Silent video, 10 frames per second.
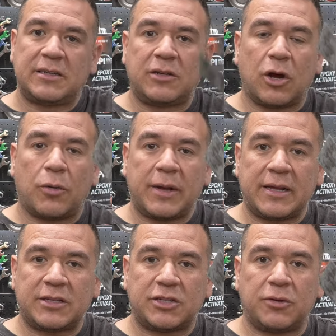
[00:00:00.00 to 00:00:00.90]
go
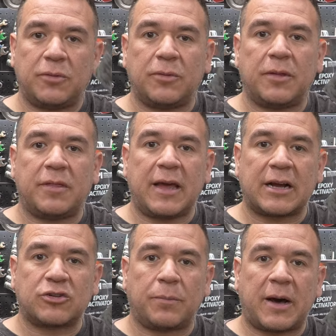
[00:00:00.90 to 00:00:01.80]
into the
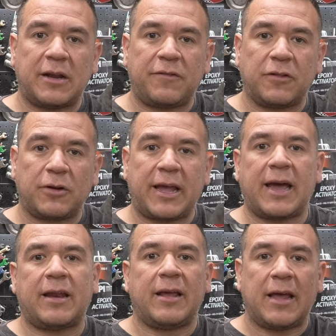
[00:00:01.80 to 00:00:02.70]
actual body filler
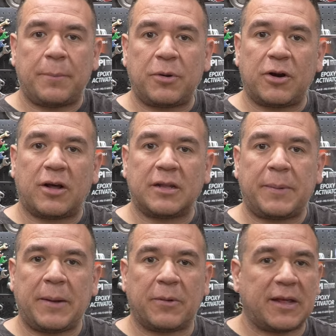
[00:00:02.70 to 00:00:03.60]
can and put it on the
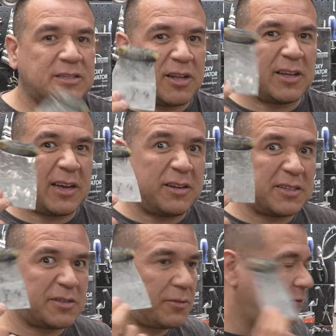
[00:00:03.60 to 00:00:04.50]
paper. That's all that I use
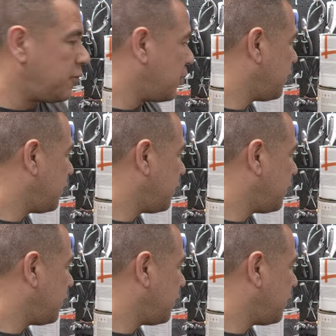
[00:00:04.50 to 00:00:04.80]
this one for.